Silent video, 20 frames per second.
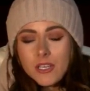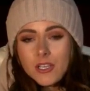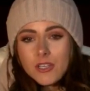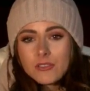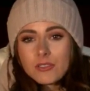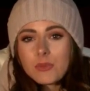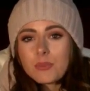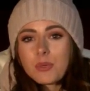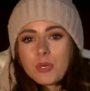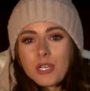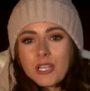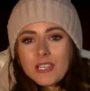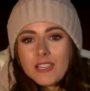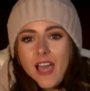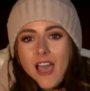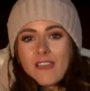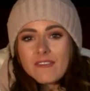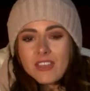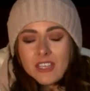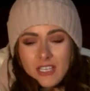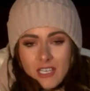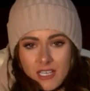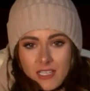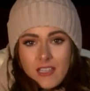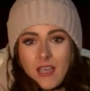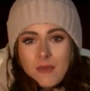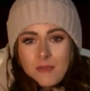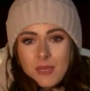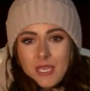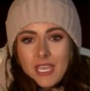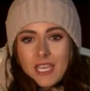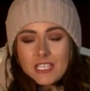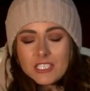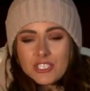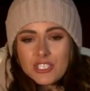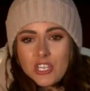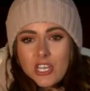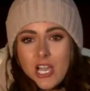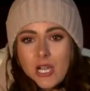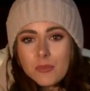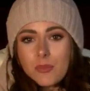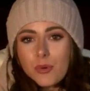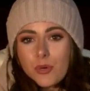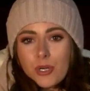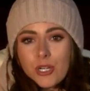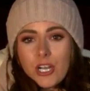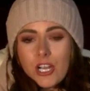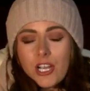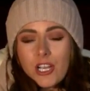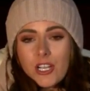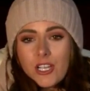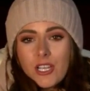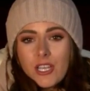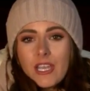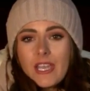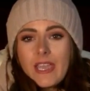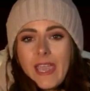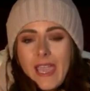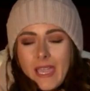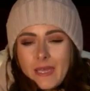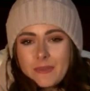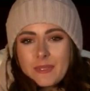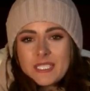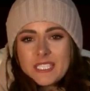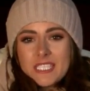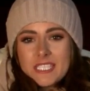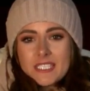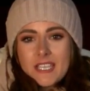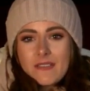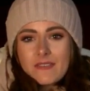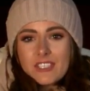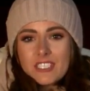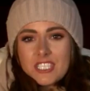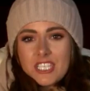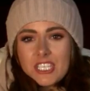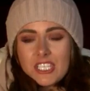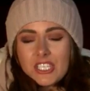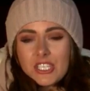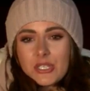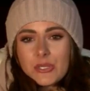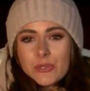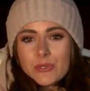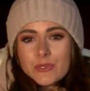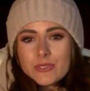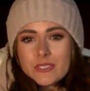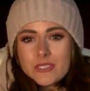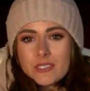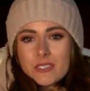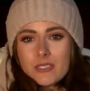Reporting live in Columbia, Chanel Porter, ABC 17 News.